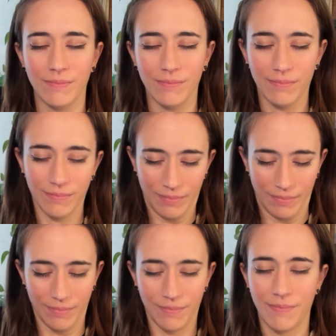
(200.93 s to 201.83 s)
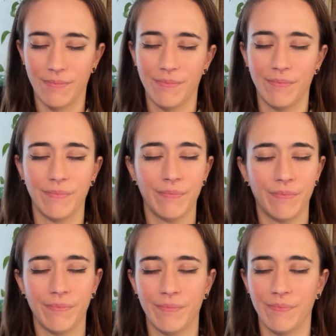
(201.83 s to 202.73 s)

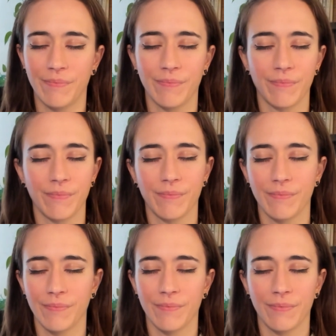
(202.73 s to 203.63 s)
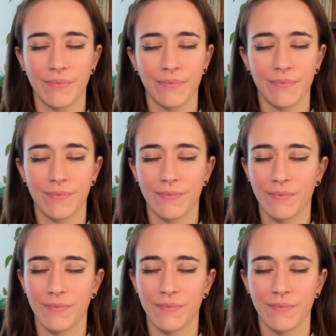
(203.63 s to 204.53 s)

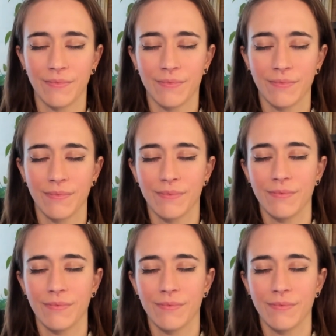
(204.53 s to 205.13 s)
Nothing is said.